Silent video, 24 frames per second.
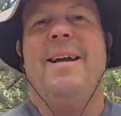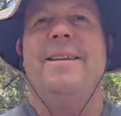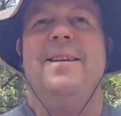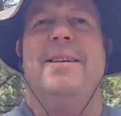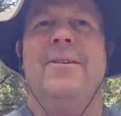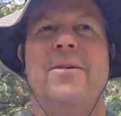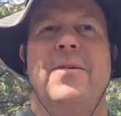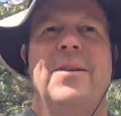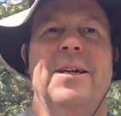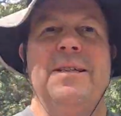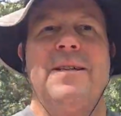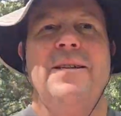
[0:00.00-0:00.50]

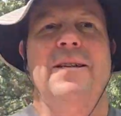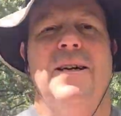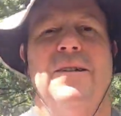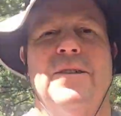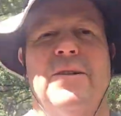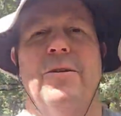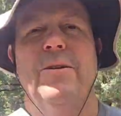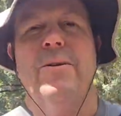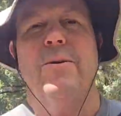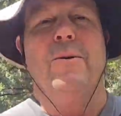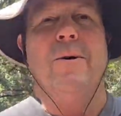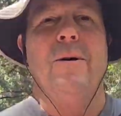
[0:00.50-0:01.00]
you know, that's not
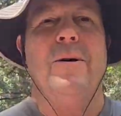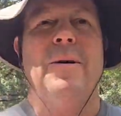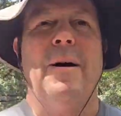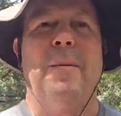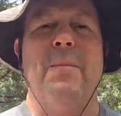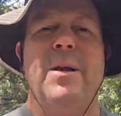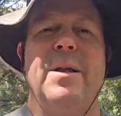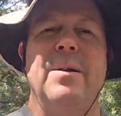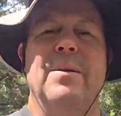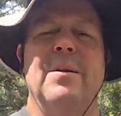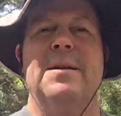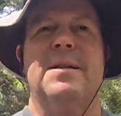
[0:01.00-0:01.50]
true. I
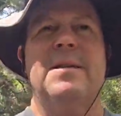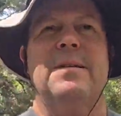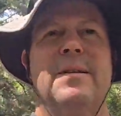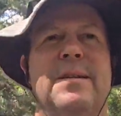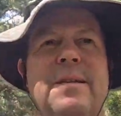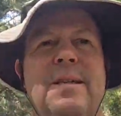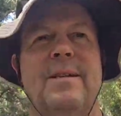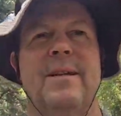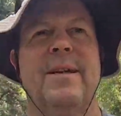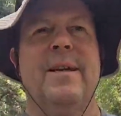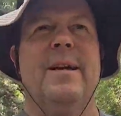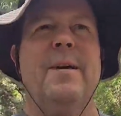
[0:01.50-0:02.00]
mean,
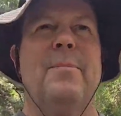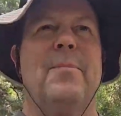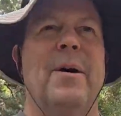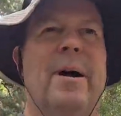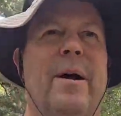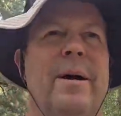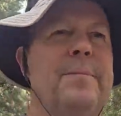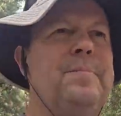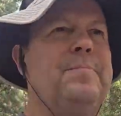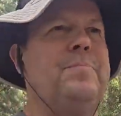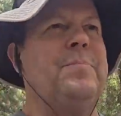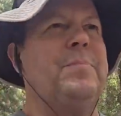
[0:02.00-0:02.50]
let's think
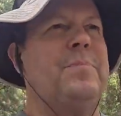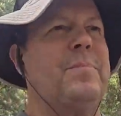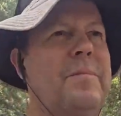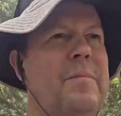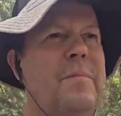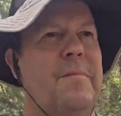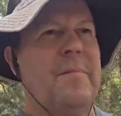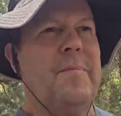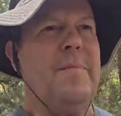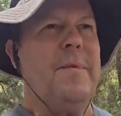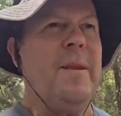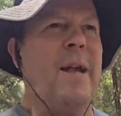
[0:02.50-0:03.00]
about it.
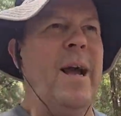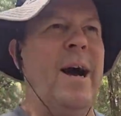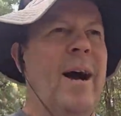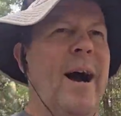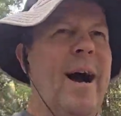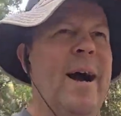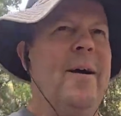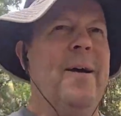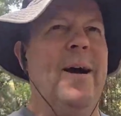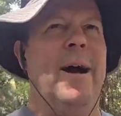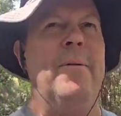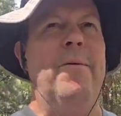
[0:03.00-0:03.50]

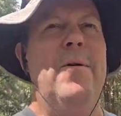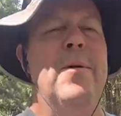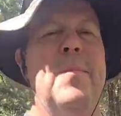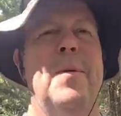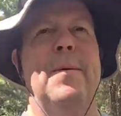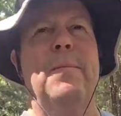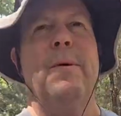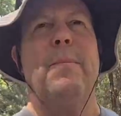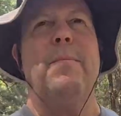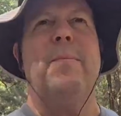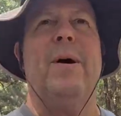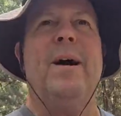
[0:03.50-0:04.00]
I
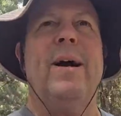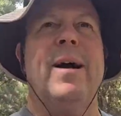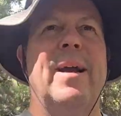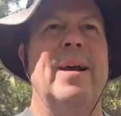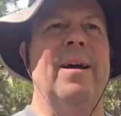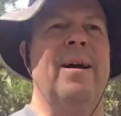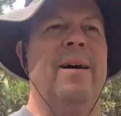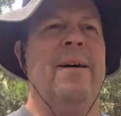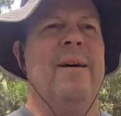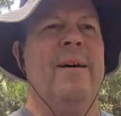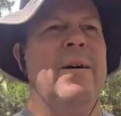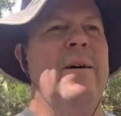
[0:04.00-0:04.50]
remember
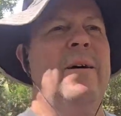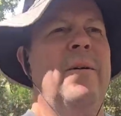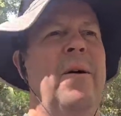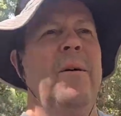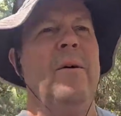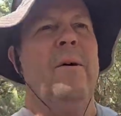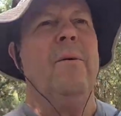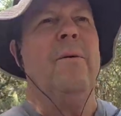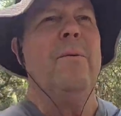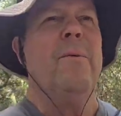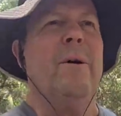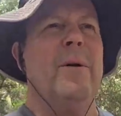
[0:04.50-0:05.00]
back
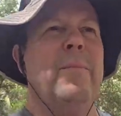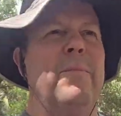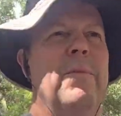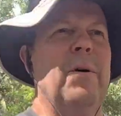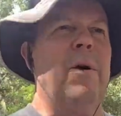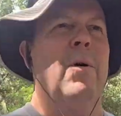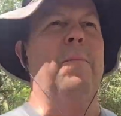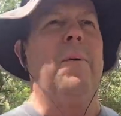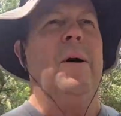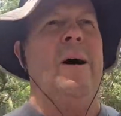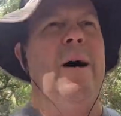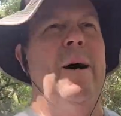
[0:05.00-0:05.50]
when
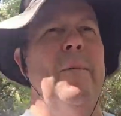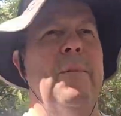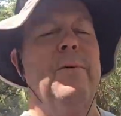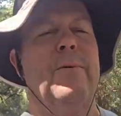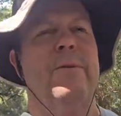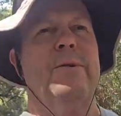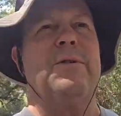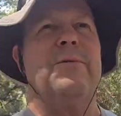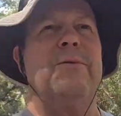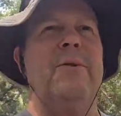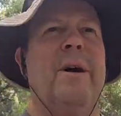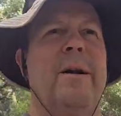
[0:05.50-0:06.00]
Obama
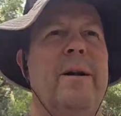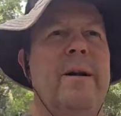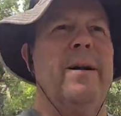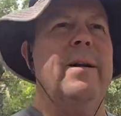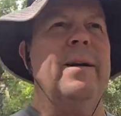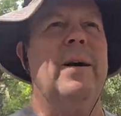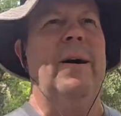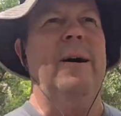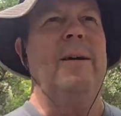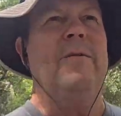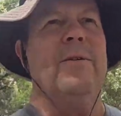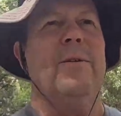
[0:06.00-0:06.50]
was running.
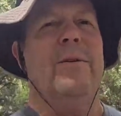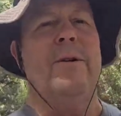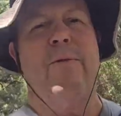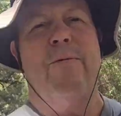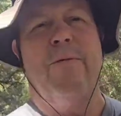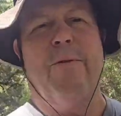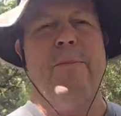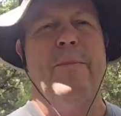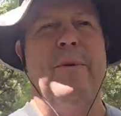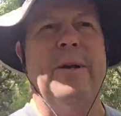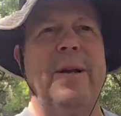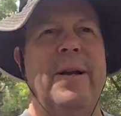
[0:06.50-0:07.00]
Now, I voted
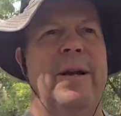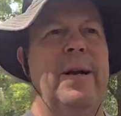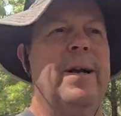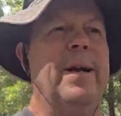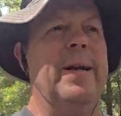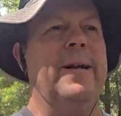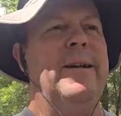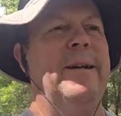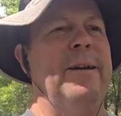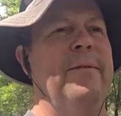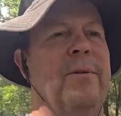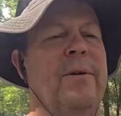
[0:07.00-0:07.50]
for
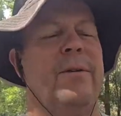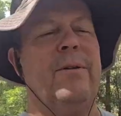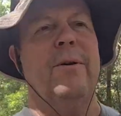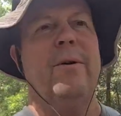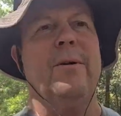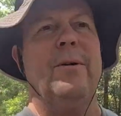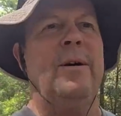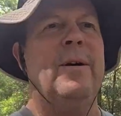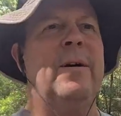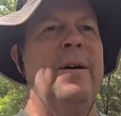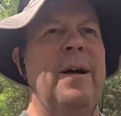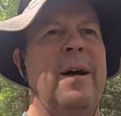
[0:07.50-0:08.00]
McCain, even
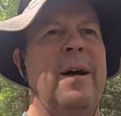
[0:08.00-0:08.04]
though